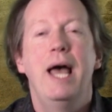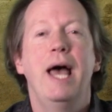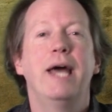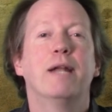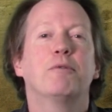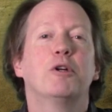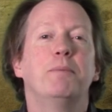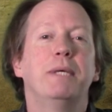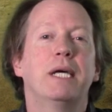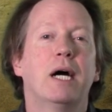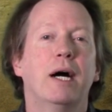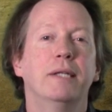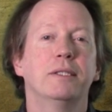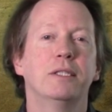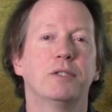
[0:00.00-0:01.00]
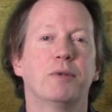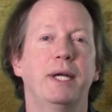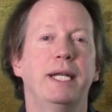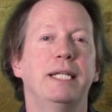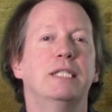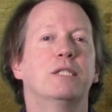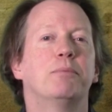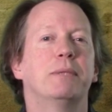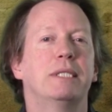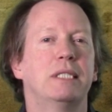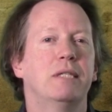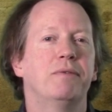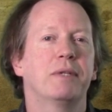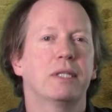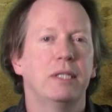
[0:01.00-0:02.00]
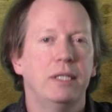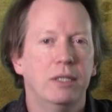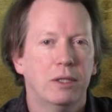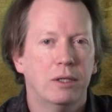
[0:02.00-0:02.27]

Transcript: and I'm going to be concentrating specifically